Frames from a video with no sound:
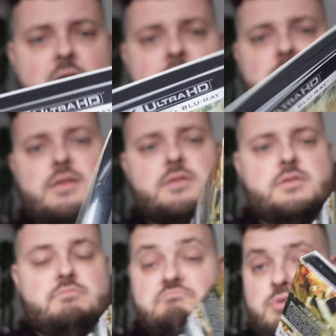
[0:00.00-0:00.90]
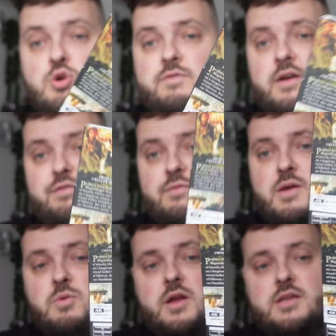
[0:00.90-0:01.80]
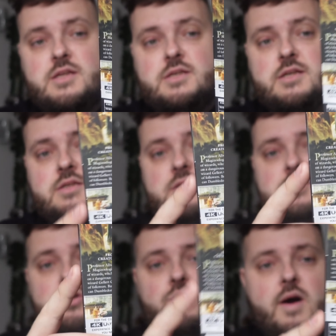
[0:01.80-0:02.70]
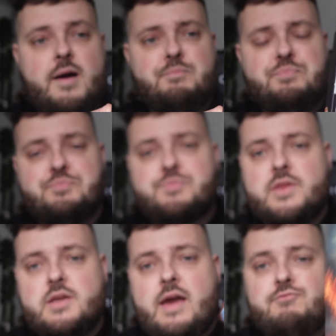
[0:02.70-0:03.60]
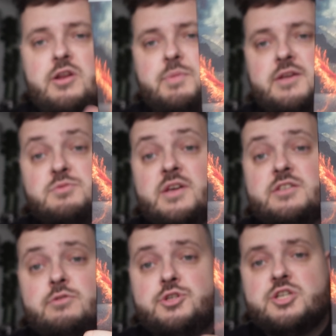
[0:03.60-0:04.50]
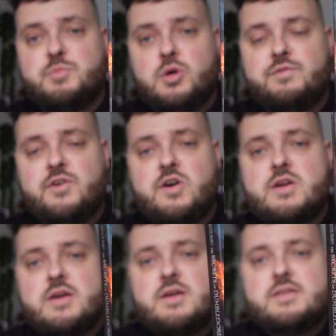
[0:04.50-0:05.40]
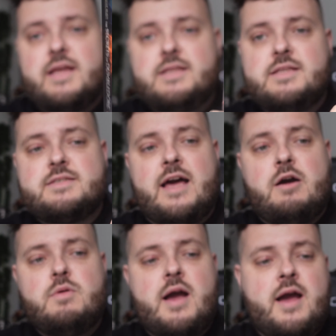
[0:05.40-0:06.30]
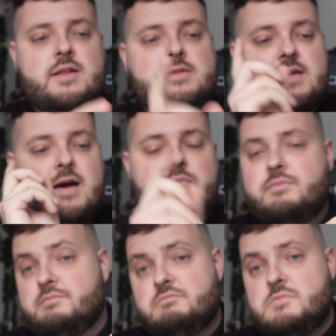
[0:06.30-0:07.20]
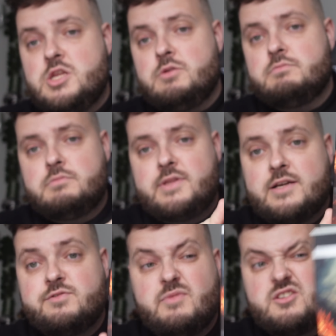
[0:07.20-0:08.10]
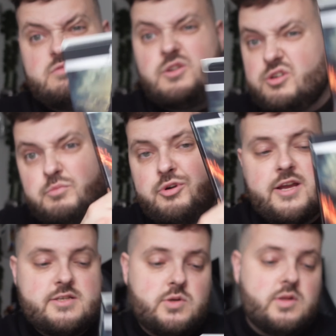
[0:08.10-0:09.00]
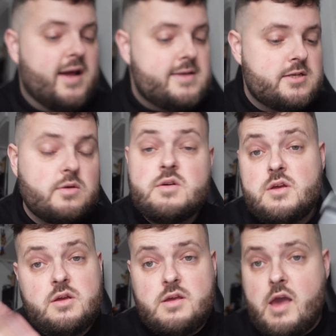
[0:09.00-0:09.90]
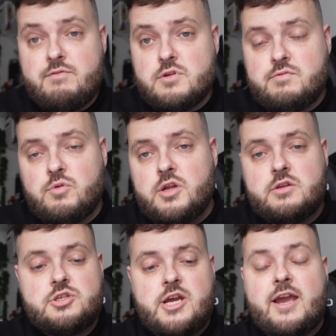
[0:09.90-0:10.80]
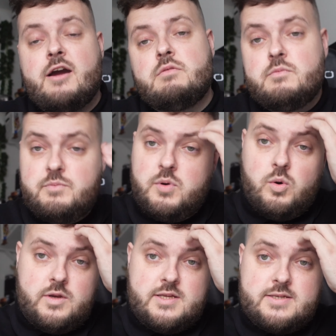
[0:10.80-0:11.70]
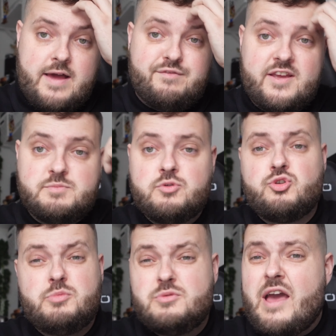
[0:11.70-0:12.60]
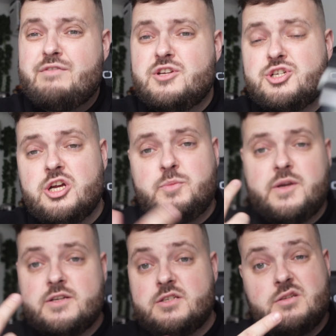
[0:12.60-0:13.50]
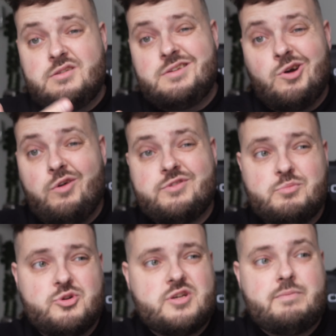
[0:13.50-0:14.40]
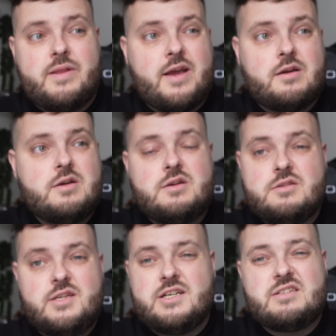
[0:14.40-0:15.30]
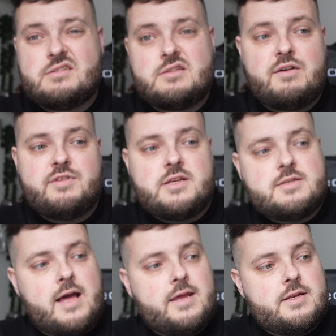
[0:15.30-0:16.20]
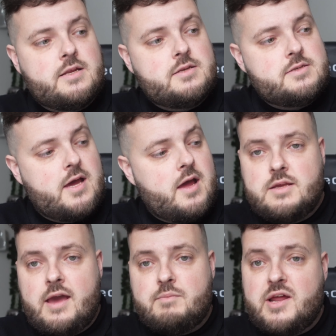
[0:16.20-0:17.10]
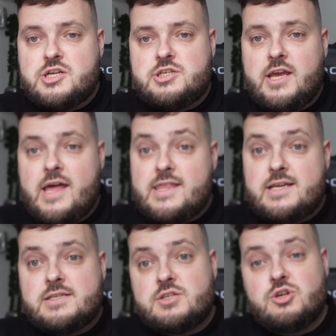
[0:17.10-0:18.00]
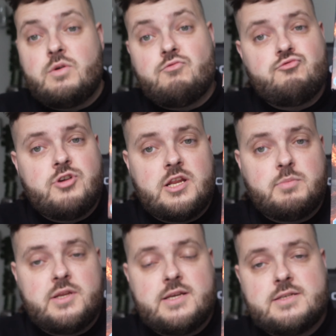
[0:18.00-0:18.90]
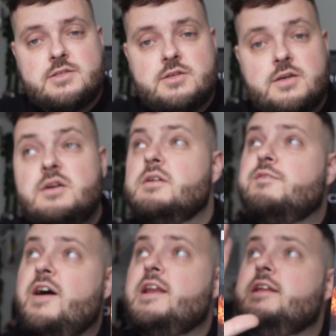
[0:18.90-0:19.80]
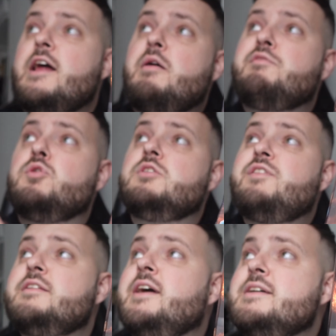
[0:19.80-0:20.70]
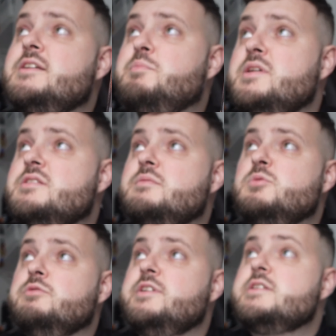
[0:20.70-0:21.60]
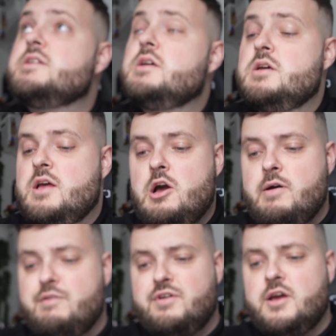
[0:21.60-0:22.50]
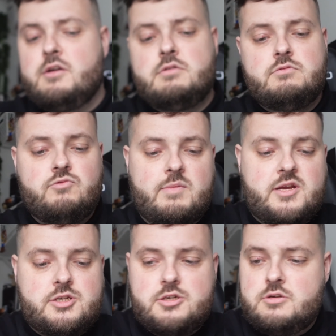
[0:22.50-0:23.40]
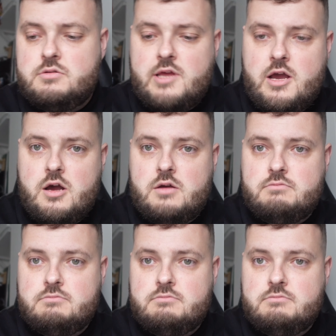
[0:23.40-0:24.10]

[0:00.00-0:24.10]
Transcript: and perfect for me what I needed. So yeah, really pleased with this. So cheers Paul for sending this out, and you know, thanks so much for good price and all that. So yeah, if you want to check out Paulie's Facebook group, you definitely should, because he often puts up like deals and stuff that he's selling, and yeah, managed to get this. So really pleased to finally now have all the Fantastic Beasts movies, however rubbish they are.